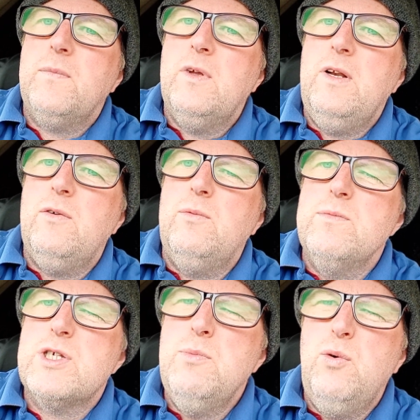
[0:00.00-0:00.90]
little
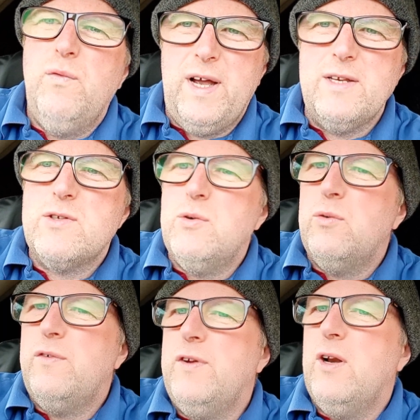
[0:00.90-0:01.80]
small van
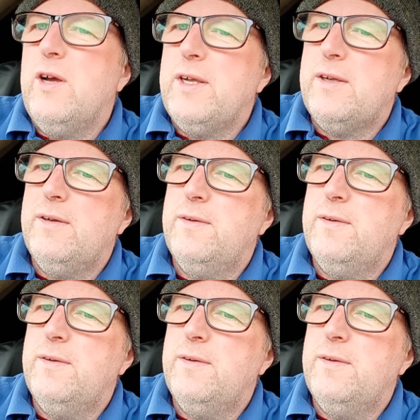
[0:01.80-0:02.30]
tour if you like.